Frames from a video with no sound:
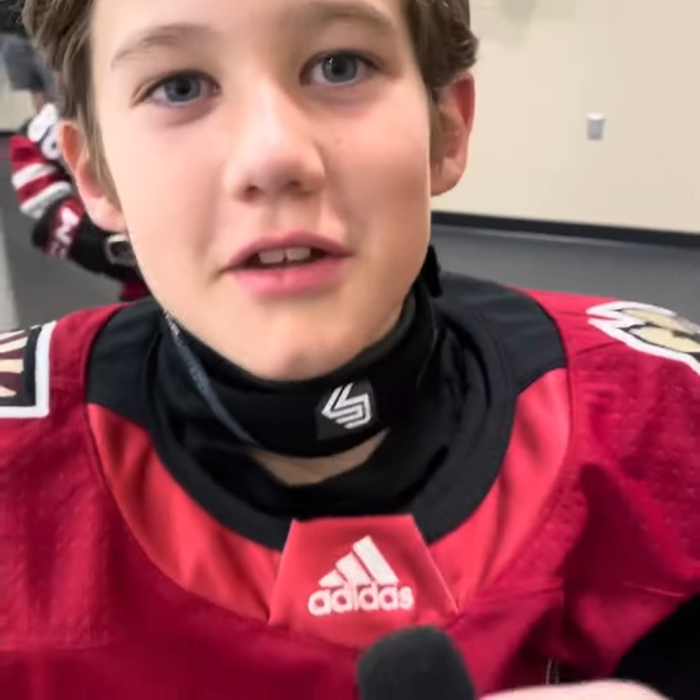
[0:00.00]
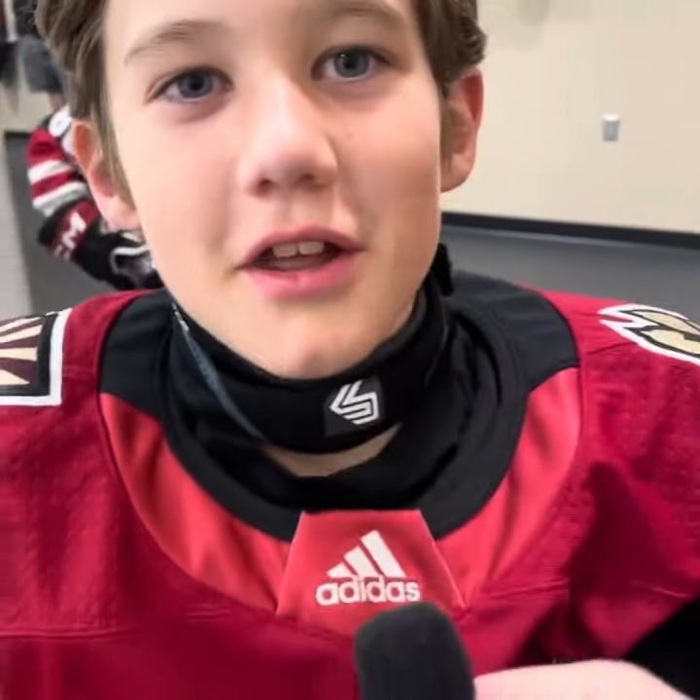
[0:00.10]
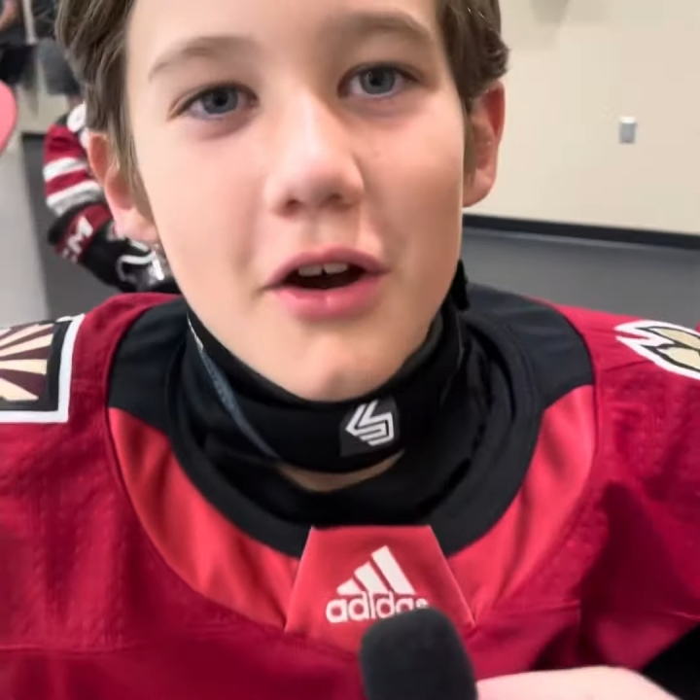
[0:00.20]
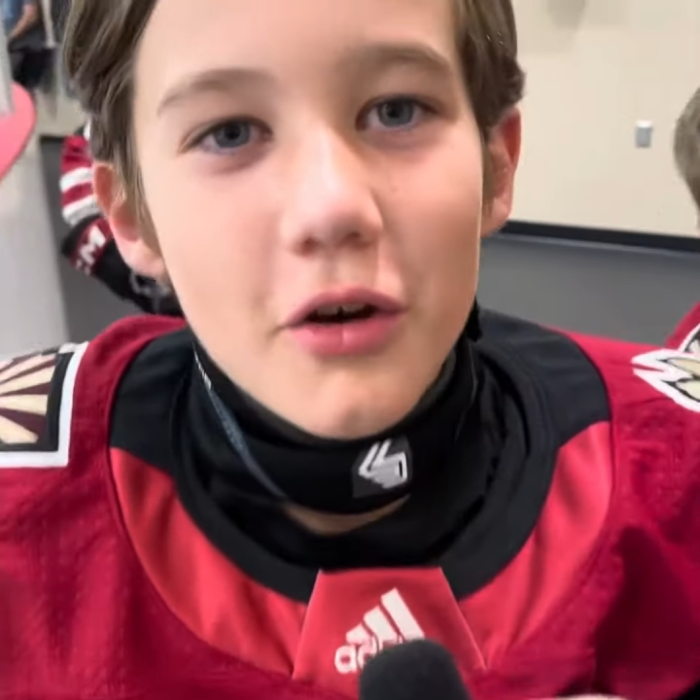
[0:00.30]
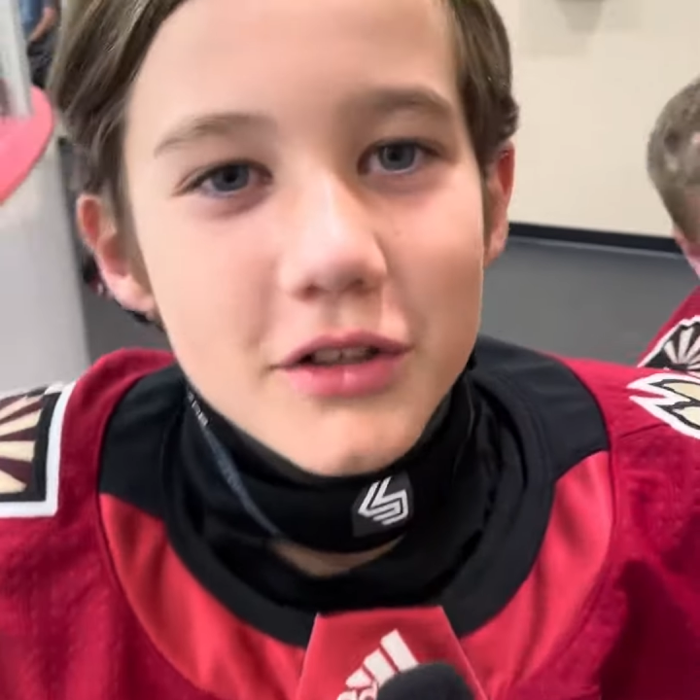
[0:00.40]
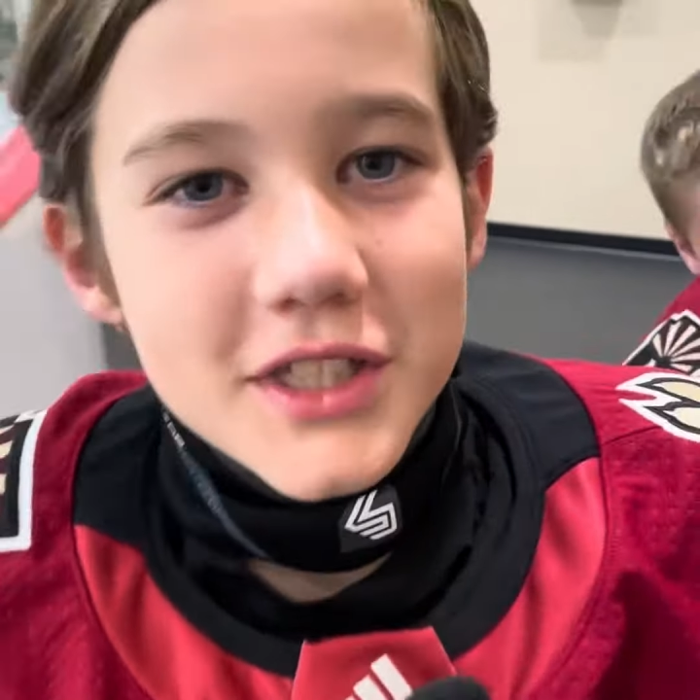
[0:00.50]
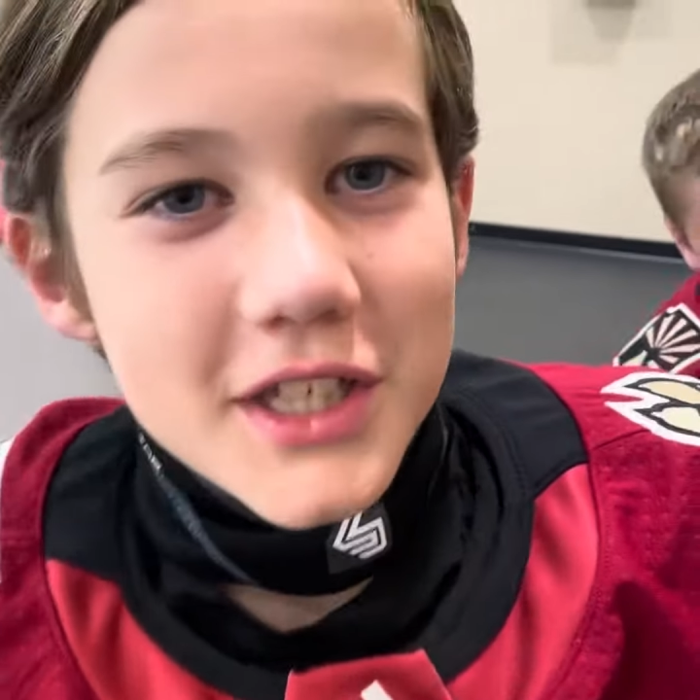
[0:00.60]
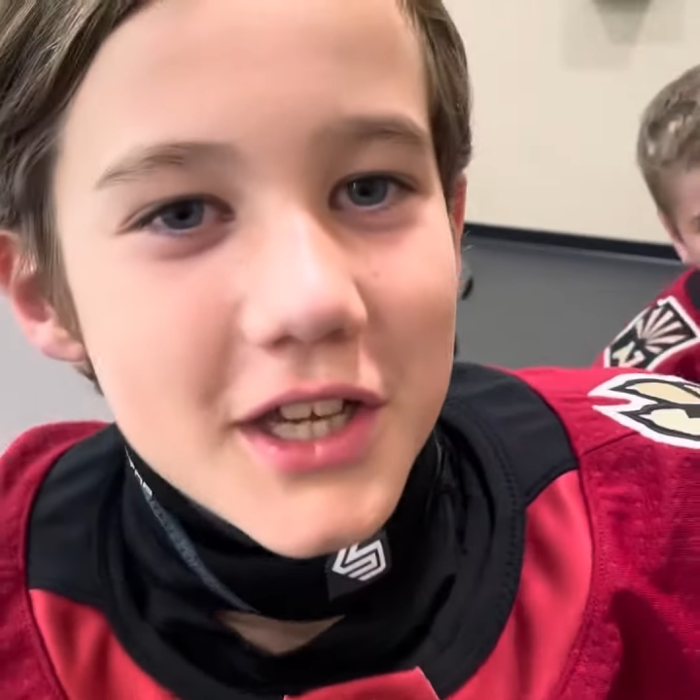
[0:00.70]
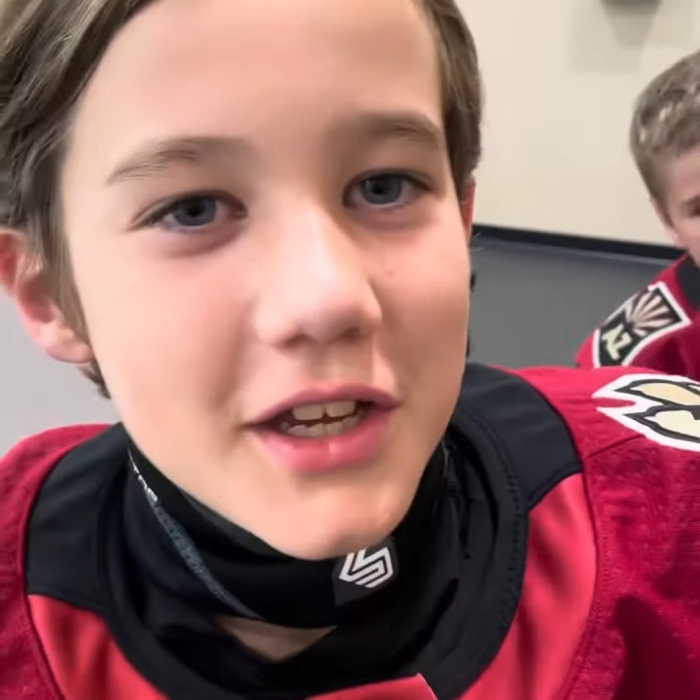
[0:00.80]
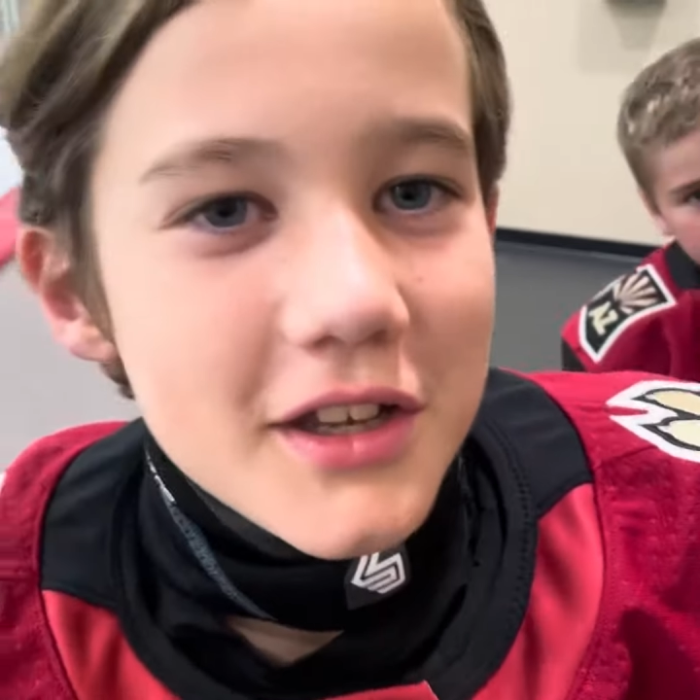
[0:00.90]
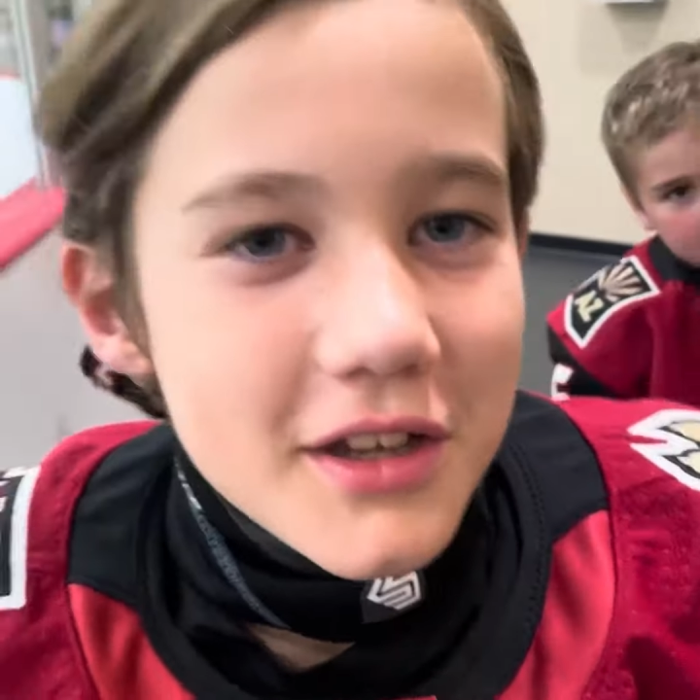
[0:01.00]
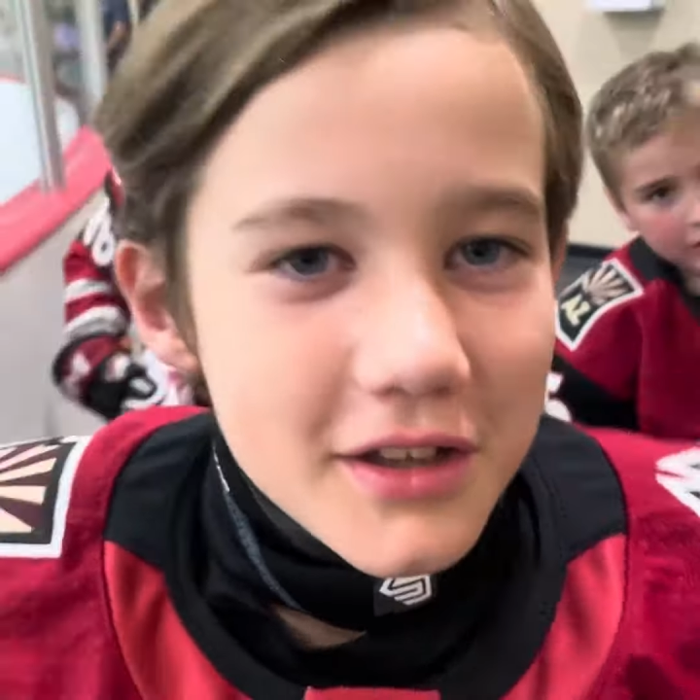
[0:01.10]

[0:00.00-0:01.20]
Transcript: that holds a kid.